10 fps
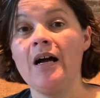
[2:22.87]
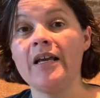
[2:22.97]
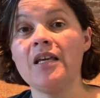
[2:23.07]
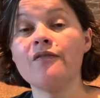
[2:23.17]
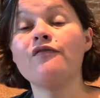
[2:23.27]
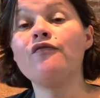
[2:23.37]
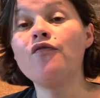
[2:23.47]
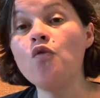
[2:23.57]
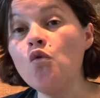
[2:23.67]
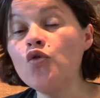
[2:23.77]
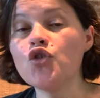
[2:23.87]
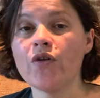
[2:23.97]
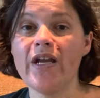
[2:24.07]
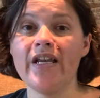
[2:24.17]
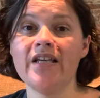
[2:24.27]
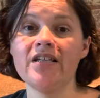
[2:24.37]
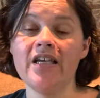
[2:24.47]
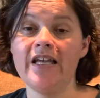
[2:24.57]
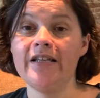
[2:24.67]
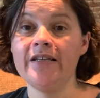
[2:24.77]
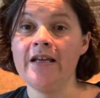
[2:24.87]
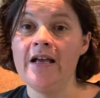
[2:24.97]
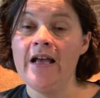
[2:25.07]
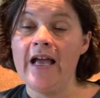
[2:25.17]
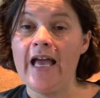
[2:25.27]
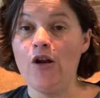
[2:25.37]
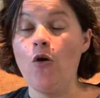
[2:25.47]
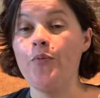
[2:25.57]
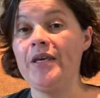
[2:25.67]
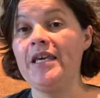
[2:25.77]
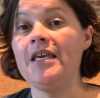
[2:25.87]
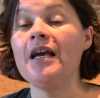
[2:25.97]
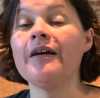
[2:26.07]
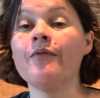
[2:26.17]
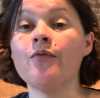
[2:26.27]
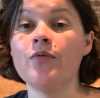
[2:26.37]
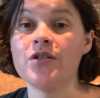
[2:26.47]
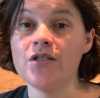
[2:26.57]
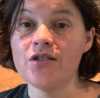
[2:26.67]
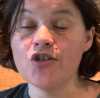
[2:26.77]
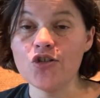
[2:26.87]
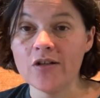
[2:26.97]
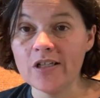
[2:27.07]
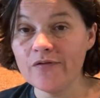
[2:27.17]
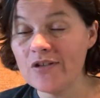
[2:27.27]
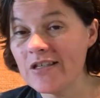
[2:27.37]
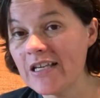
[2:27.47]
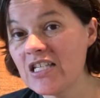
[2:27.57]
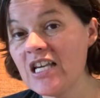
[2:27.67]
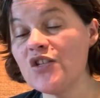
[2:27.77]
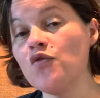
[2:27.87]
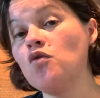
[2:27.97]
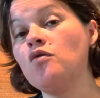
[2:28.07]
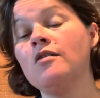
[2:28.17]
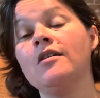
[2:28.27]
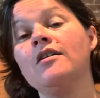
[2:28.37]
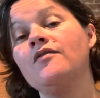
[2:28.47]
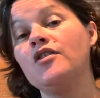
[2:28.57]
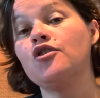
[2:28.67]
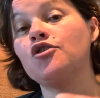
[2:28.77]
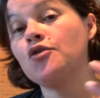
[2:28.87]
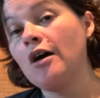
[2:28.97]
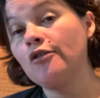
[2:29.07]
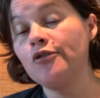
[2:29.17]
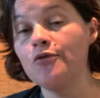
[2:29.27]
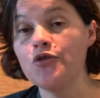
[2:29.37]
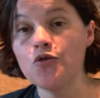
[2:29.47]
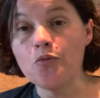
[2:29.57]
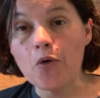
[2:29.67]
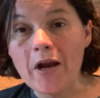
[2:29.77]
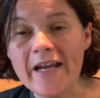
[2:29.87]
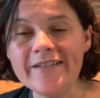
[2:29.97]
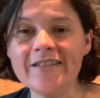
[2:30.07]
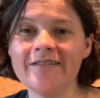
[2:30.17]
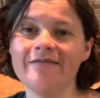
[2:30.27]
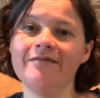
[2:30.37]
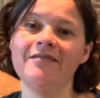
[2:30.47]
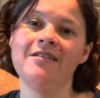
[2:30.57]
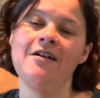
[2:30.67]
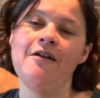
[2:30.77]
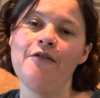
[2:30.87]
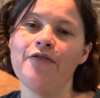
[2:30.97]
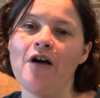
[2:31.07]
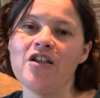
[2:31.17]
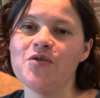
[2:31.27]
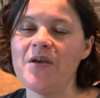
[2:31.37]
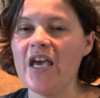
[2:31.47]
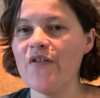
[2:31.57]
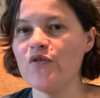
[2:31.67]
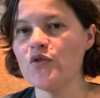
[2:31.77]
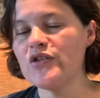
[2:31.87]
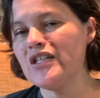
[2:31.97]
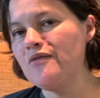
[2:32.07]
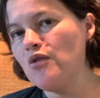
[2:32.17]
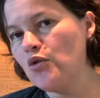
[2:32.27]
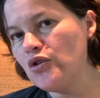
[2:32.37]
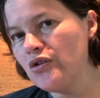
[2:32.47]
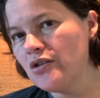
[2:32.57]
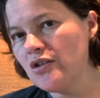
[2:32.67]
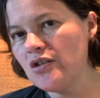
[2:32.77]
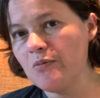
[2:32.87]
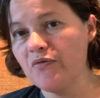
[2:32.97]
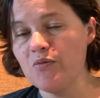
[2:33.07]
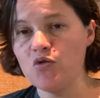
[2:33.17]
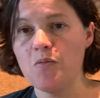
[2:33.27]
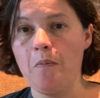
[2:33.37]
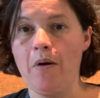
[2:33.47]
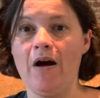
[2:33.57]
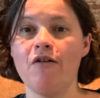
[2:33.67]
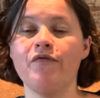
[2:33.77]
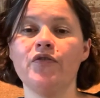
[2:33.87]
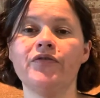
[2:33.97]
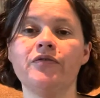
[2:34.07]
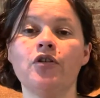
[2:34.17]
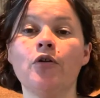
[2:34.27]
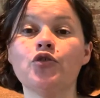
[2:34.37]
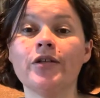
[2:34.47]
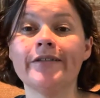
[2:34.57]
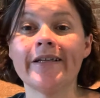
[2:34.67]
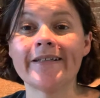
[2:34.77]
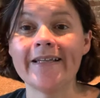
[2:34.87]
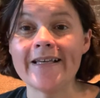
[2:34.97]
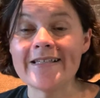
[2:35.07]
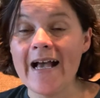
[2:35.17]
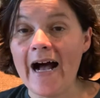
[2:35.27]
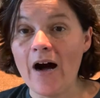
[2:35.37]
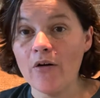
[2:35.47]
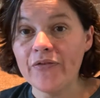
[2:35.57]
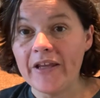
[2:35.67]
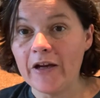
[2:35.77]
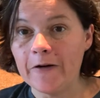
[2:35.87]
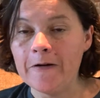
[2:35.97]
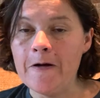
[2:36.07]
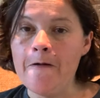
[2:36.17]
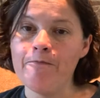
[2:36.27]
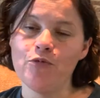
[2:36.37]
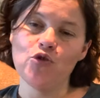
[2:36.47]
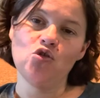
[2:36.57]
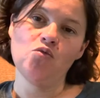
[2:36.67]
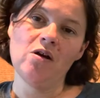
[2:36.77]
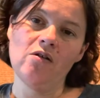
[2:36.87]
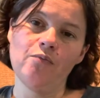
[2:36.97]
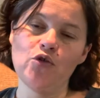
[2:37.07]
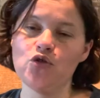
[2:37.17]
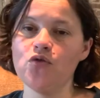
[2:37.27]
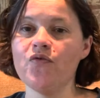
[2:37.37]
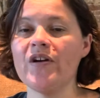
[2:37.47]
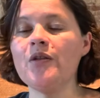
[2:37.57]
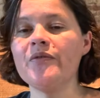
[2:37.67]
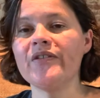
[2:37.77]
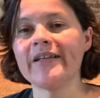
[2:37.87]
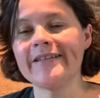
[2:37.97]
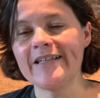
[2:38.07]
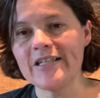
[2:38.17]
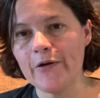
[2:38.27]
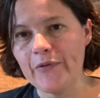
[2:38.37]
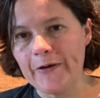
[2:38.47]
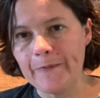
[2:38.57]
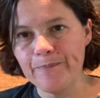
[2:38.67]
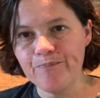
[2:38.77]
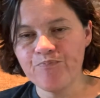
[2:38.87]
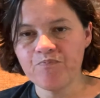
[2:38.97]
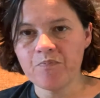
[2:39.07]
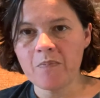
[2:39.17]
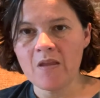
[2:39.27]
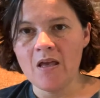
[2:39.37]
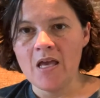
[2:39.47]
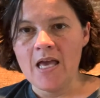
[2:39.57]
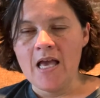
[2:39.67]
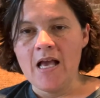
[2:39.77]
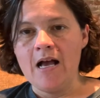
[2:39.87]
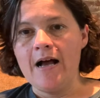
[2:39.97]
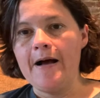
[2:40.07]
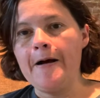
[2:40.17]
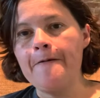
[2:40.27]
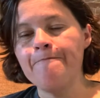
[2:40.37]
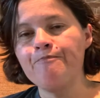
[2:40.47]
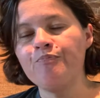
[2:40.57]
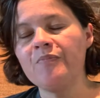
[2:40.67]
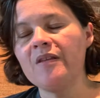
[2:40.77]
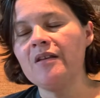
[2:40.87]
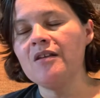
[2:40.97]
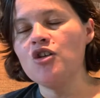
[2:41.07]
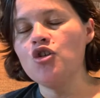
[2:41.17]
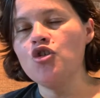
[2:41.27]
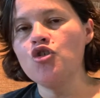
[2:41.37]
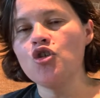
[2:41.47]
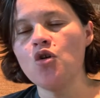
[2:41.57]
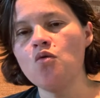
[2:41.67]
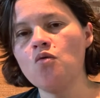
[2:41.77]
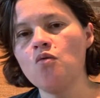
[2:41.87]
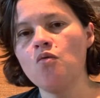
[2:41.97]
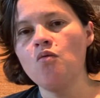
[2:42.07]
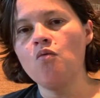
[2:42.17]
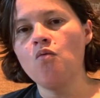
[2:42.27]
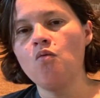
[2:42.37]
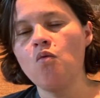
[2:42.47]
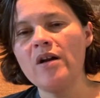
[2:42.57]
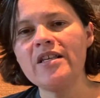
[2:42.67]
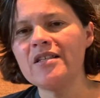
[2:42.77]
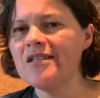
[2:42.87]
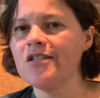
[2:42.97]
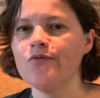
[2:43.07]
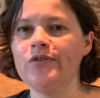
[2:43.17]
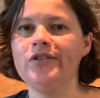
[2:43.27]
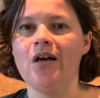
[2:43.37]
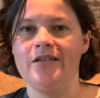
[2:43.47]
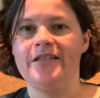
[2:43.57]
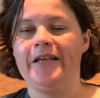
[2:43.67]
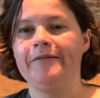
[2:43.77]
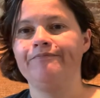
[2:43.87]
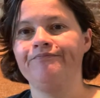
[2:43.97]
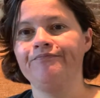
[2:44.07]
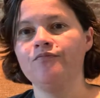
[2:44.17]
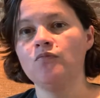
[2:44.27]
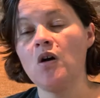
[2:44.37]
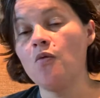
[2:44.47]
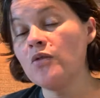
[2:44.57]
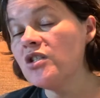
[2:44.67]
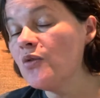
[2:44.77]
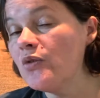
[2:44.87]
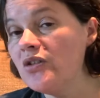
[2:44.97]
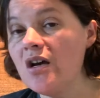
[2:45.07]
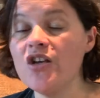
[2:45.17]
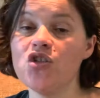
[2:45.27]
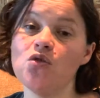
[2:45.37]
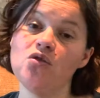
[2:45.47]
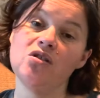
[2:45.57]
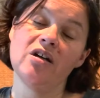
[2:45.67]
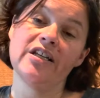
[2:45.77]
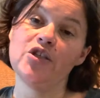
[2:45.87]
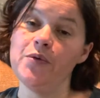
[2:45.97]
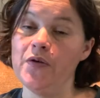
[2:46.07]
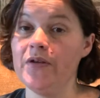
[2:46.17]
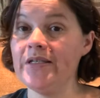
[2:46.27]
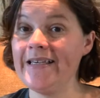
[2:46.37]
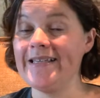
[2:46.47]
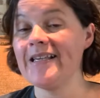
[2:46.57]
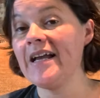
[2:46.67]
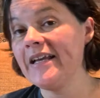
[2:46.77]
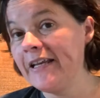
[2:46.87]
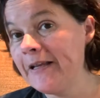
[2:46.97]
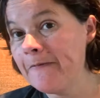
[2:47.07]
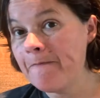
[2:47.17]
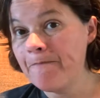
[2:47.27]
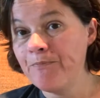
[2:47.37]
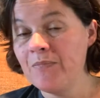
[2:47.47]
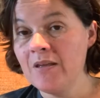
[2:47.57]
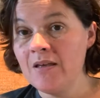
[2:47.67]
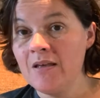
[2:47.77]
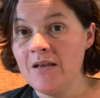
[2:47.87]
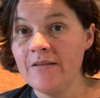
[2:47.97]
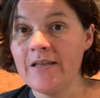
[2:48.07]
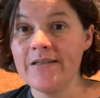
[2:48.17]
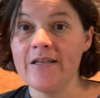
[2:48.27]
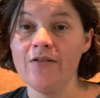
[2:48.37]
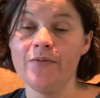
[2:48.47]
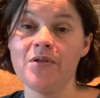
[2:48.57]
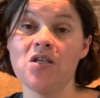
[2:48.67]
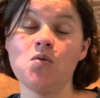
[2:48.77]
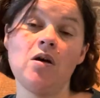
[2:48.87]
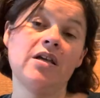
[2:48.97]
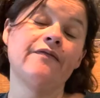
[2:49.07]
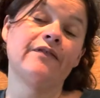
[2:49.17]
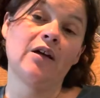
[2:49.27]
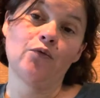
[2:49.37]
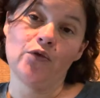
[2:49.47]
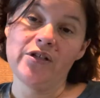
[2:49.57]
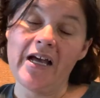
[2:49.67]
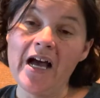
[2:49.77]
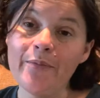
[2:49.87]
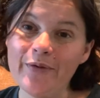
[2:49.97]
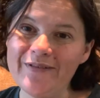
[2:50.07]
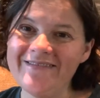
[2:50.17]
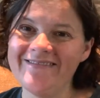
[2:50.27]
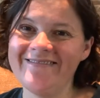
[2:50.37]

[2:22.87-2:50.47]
I give full training in NLP, which is the study of the successful, teaches you how to use your brain, thoughts, behaviors, and emotions, some of the most powerful coaching techniques out there, personal, personal development techniques out there. Um, so what is it someone does then? Well, what someone does who does not experience anxiety, they tell themselves, well, if that were to happen,